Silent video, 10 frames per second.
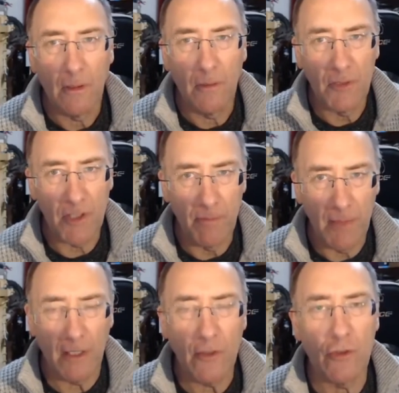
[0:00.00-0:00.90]
some
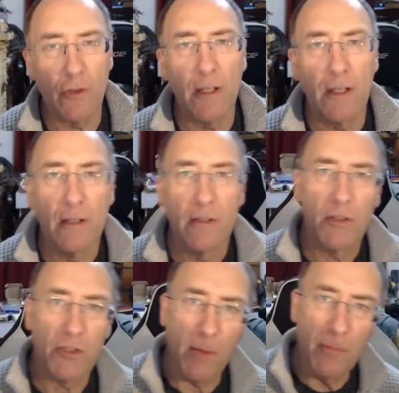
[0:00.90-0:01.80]
military,
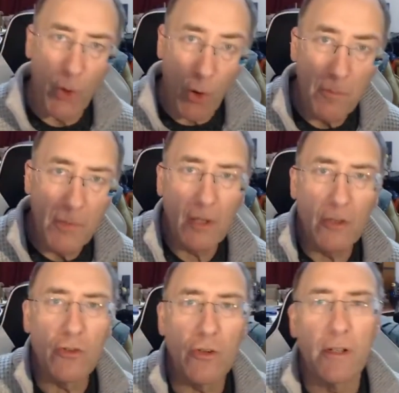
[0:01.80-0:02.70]
some not
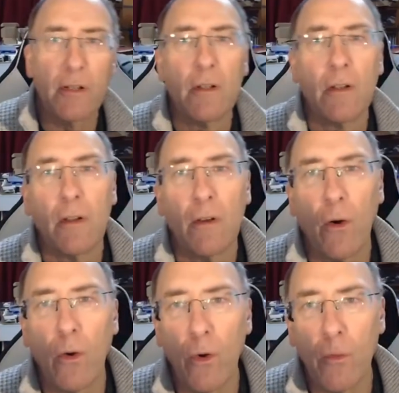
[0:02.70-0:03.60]
military,
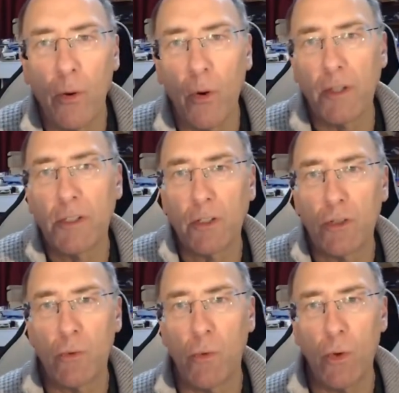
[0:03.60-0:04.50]
all pointing
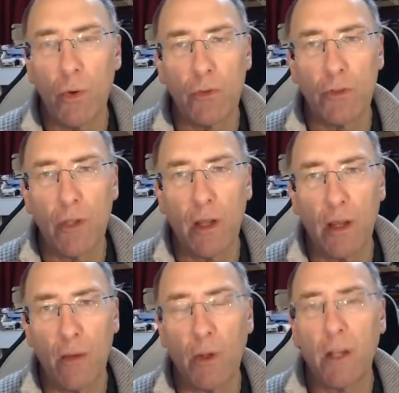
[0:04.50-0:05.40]
towards
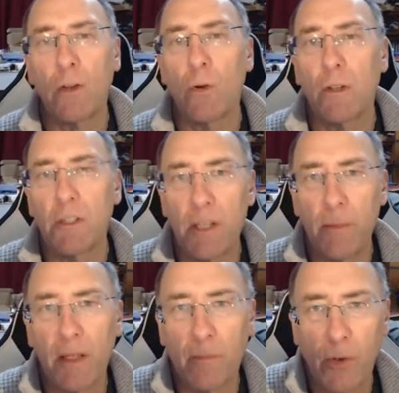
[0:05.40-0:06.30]
what I call a
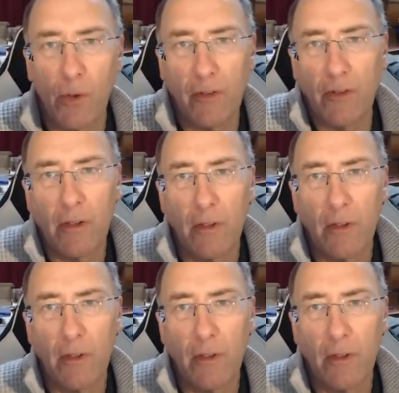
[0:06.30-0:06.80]
tipping point.